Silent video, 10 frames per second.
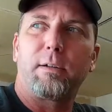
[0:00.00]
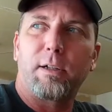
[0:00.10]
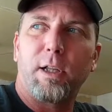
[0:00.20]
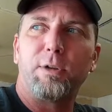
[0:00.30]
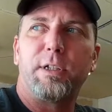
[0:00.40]

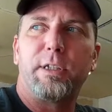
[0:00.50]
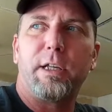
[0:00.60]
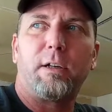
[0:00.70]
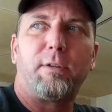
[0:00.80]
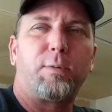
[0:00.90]
closes
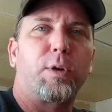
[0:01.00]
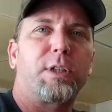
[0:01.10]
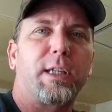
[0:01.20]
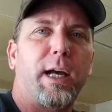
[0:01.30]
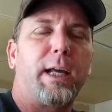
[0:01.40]
in all four
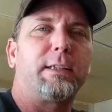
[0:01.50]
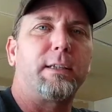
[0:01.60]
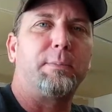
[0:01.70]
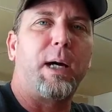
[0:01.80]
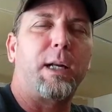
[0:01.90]
sides and
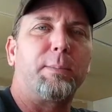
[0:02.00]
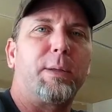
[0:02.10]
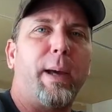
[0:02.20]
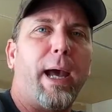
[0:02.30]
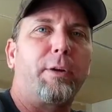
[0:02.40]
the bottom of
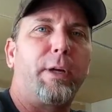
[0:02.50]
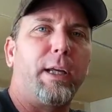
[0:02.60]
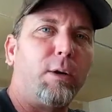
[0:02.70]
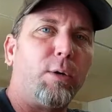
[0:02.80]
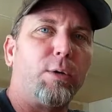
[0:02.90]
the battery
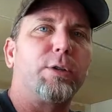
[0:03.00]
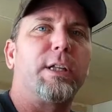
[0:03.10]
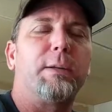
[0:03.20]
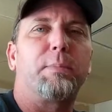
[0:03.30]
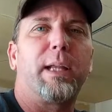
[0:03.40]
and holds
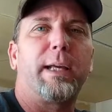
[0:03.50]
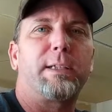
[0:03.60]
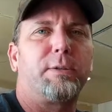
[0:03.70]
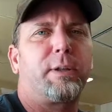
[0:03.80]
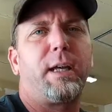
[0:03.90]
it in
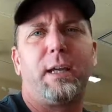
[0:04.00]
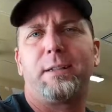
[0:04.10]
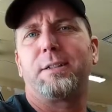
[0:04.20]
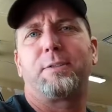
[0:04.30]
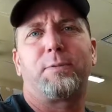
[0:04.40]
place so it can't
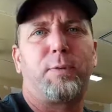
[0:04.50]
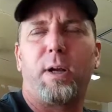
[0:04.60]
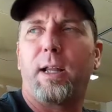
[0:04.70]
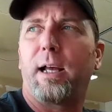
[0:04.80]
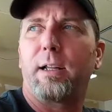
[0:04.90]
just
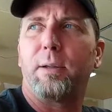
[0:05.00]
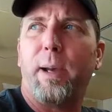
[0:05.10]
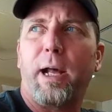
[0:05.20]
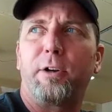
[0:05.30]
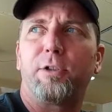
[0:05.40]
fall out of the
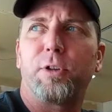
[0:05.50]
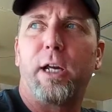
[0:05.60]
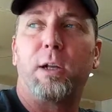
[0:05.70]
battery tray,